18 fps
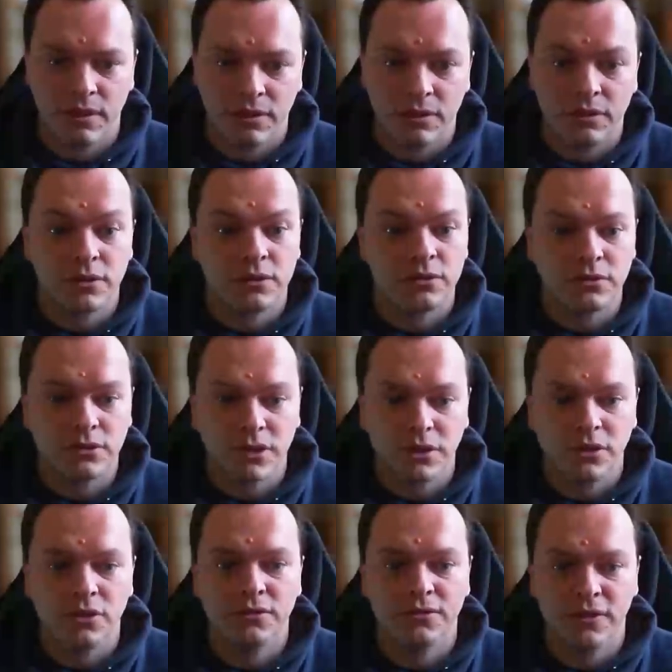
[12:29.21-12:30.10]
You can also
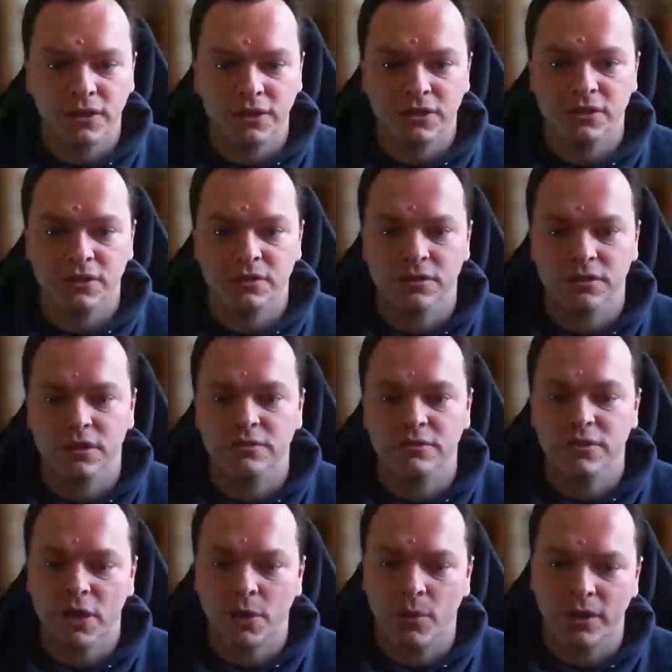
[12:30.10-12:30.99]
call functions that
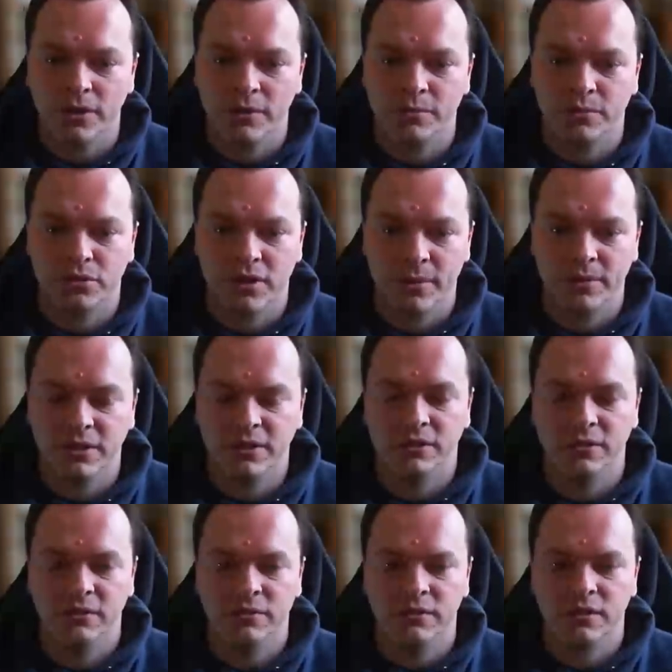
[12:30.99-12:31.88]
require a
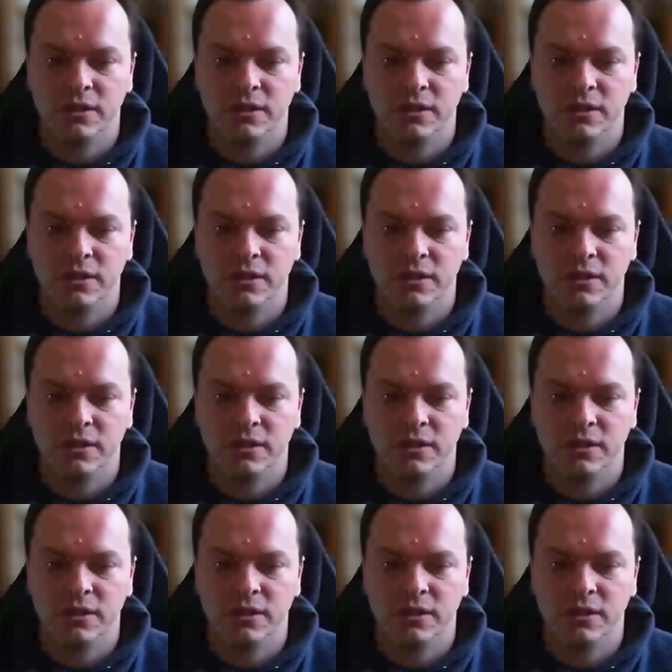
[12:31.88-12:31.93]
parameter,